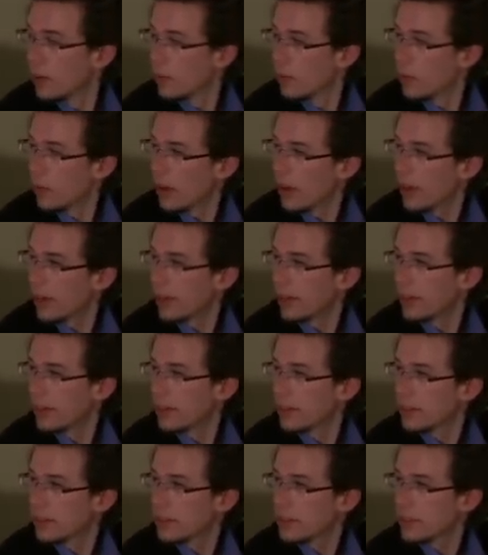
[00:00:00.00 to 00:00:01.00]
1,
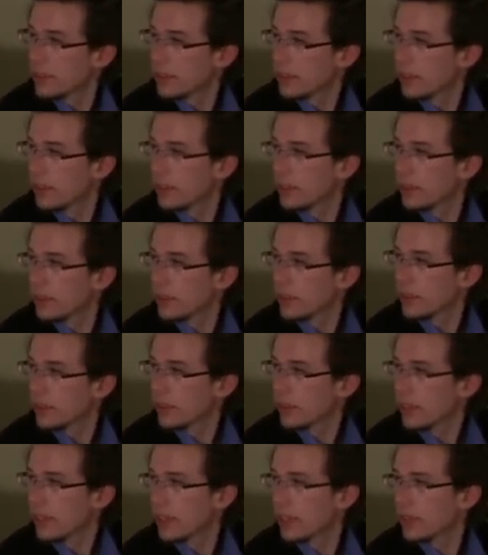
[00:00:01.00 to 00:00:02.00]
2,
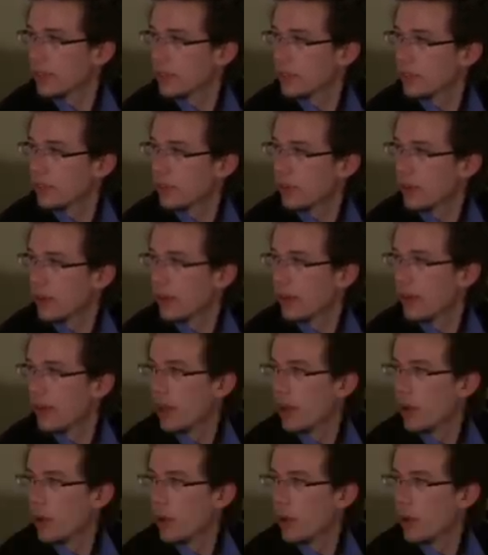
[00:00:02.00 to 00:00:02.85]
3, 4.